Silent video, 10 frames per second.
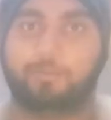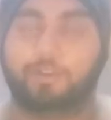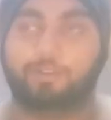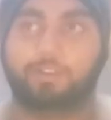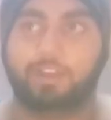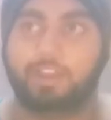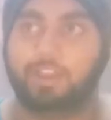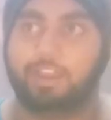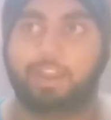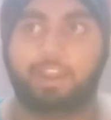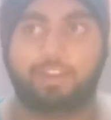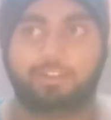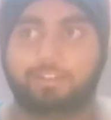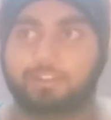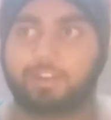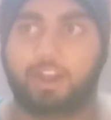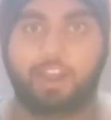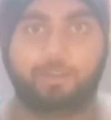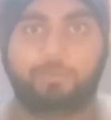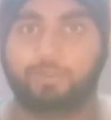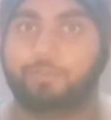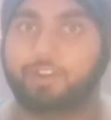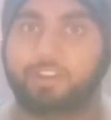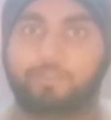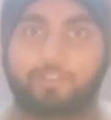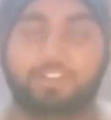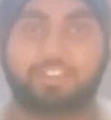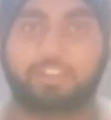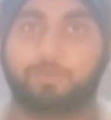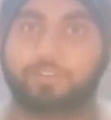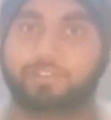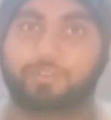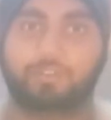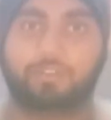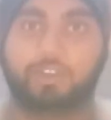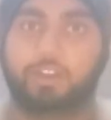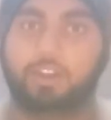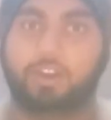came out, and I have been waiting for this episode